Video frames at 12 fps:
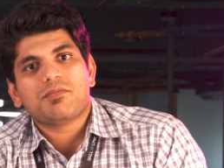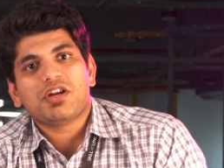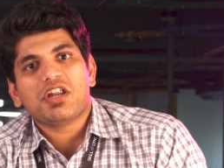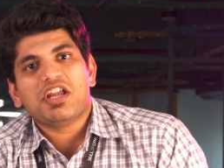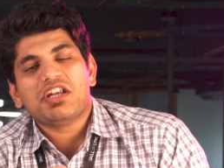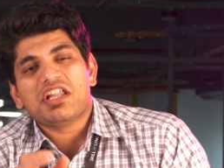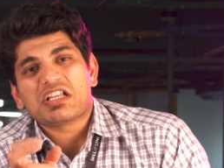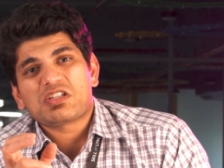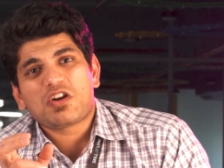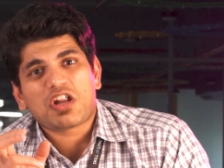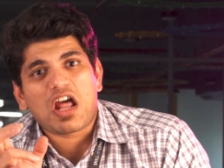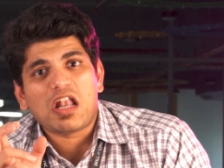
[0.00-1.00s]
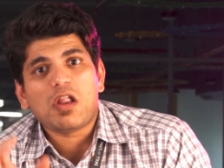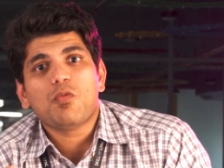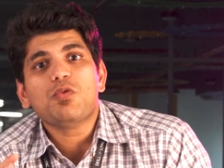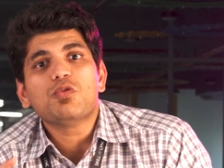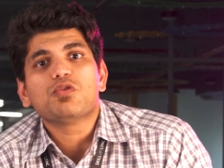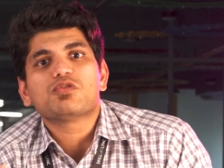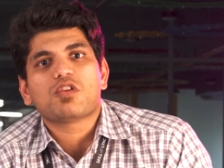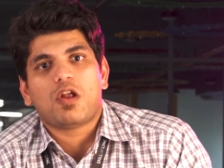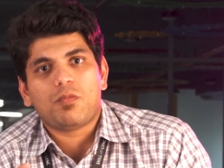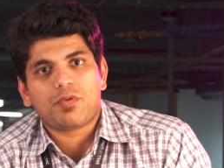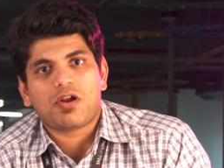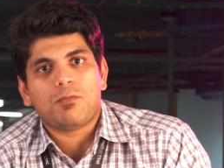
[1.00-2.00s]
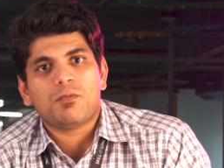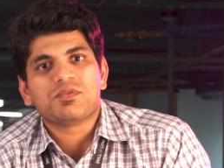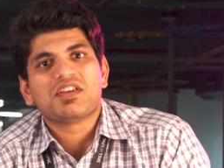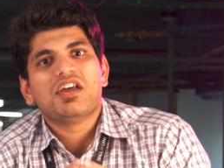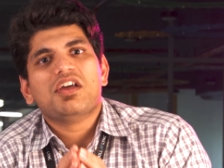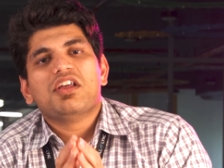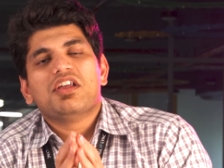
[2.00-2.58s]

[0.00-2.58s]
but it does not allow you to solve problems.